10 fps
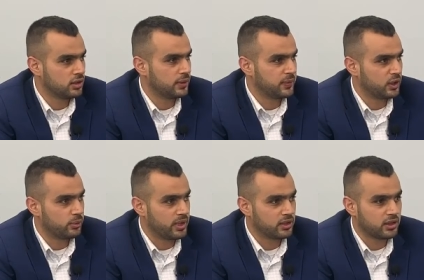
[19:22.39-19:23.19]

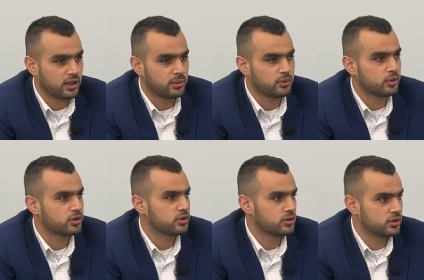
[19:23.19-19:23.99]
many times,
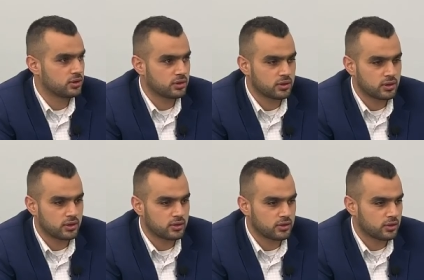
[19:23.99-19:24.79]
which
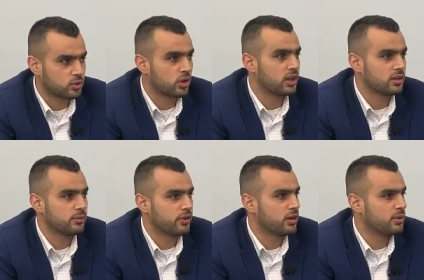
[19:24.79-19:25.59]
it's great
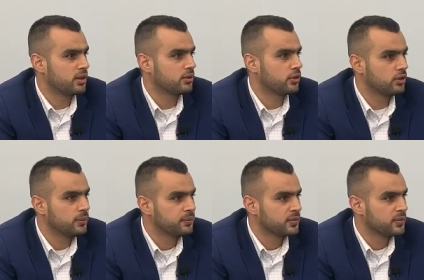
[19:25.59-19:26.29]
and very meaningful.